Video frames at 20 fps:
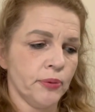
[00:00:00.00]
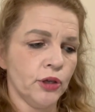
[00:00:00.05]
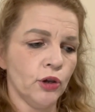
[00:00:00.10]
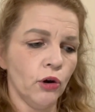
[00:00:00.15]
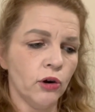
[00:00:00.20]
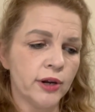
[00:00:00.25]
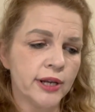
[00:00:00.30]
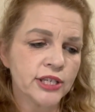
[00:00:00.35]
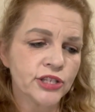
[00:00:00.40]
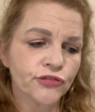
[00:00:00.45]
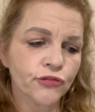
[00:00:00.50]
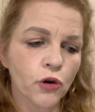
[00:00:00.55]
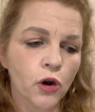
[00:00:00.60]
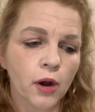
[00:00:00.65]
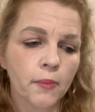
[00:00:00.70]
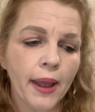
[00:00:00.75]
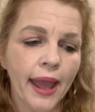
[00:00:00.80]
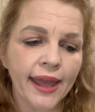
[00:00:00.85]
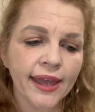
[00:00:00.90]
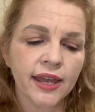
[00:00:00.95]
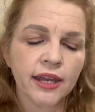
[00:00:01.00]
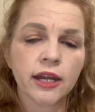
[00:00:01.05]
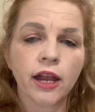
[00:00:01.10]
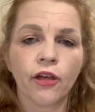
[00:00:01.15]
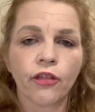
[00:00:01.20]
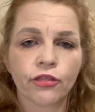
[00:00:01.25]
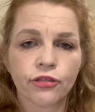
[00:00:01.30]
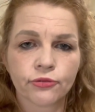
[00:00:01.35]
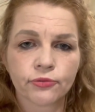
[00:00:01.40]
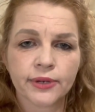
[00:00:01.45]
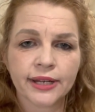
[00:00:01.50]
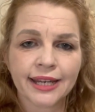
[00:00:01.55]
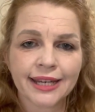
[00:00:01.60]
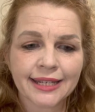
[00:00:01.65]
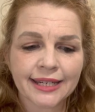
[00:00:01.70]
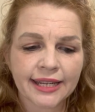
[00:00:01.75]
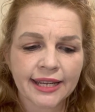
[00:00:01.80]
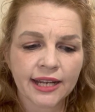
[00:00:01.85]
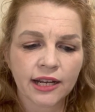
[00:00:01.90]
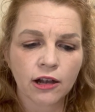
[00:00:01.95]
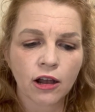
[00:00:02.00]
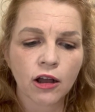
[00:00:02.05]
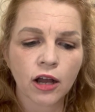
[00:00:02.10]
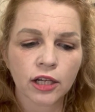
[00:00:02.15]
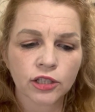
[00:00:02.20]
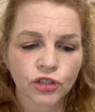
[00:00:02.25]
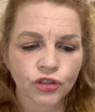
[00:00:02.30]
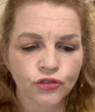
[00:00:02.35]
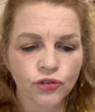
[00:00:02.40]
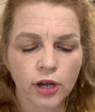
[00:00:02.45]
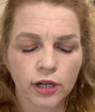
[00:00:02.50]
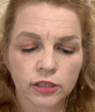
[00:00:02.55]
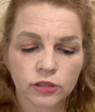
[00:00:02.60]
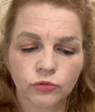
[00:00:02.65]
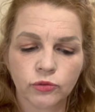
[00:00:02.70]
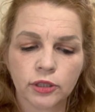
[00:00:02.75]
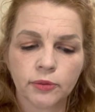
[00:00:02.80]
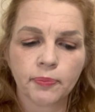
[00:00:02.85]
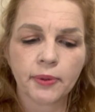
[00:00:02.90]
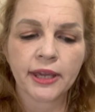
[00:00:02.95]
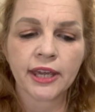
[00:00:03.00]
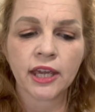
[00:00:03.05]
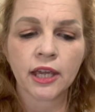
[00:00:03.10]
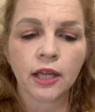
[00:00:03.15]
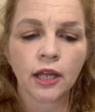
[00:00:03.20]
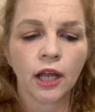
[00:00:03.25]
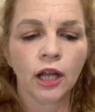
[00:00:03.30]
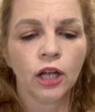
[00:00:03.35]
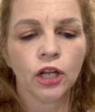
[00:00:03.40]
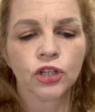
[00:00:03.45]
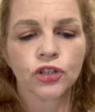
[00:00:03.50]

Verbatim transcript: purest form in a 3D construct would be